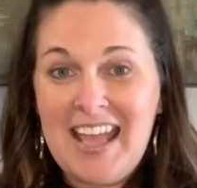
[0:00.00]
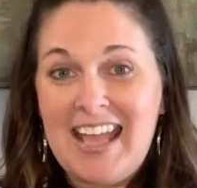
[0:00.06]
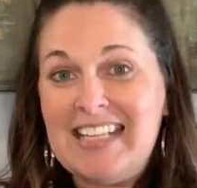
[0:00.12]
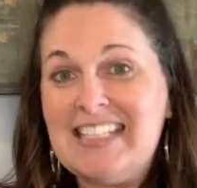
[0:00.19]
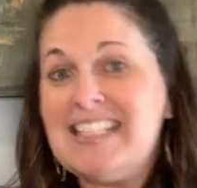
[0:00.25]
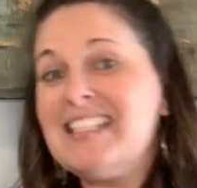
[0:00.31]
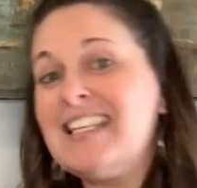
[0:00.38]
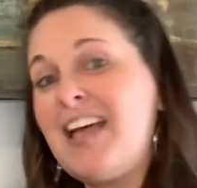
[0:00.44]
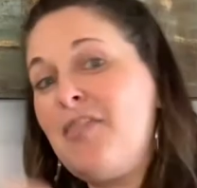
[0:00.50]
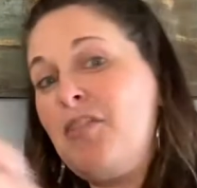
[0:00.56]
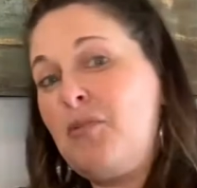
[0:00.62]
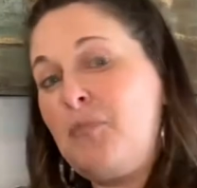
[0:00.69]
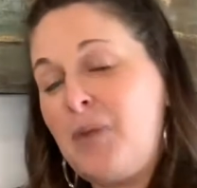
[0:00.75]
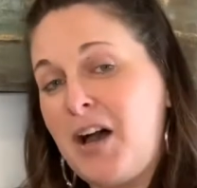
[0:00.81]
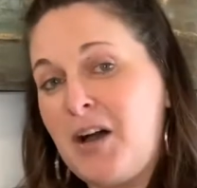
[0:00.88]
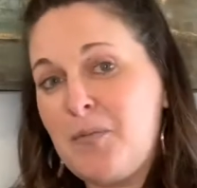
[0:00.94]
and set
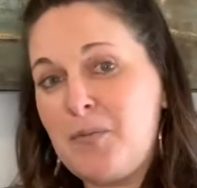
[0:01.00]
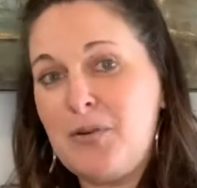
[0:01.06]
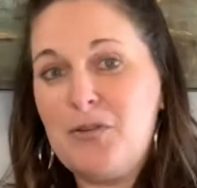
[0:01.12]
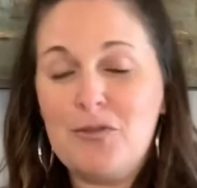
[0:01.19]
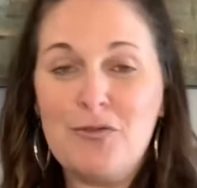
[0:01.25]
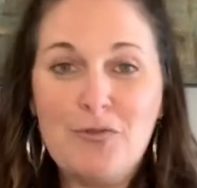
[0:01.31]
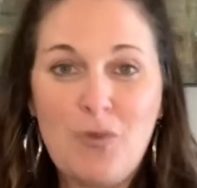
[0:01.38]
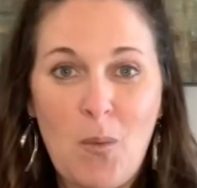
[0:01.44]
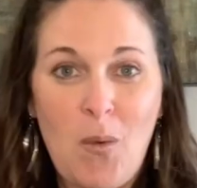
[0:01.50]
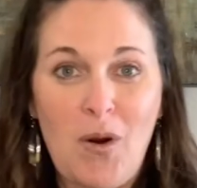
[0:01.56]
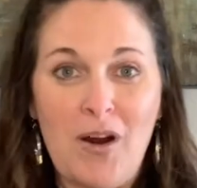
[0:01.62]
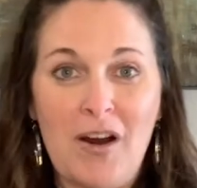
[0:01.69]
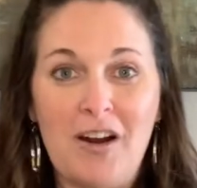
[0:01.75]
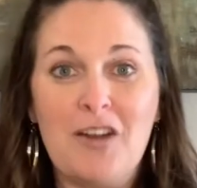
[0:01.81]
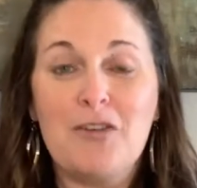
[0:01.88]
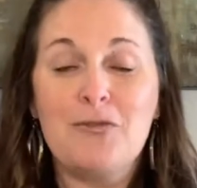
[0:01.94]
them up
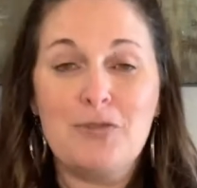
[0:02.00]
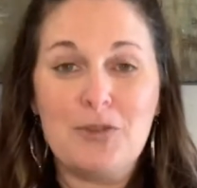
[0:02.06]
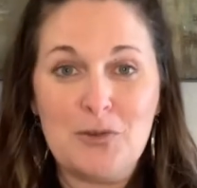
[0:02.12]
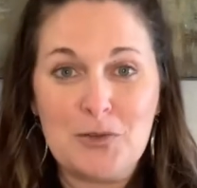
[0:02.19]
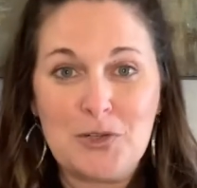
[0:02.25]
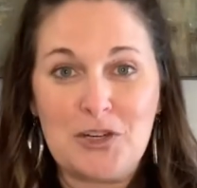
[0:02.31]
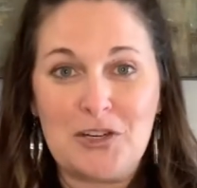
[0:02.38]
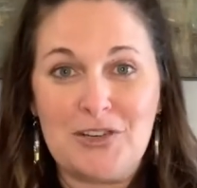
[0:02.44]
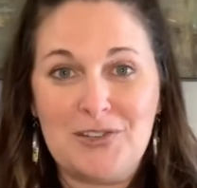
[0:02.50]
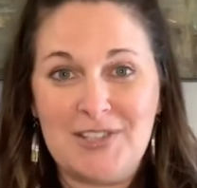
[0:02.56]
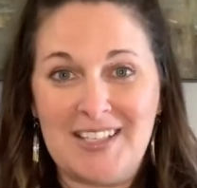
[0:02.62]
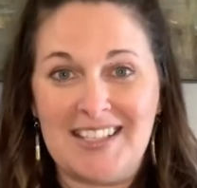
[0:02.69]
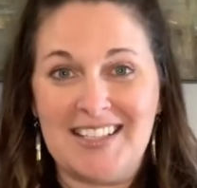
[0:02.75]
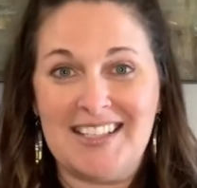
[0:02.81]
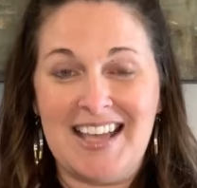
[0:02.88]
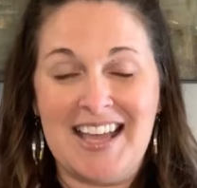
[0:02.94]
for future
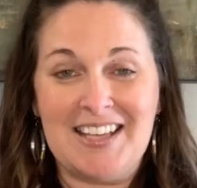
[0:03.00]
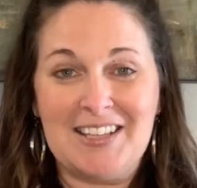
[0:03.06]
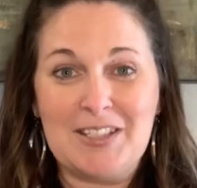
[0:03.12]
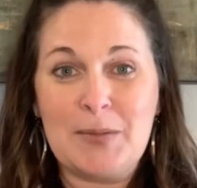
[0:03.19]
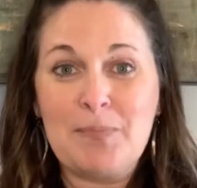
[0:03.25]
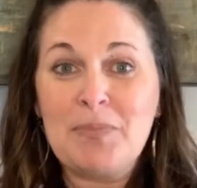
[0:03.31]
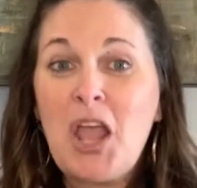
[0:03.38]
success.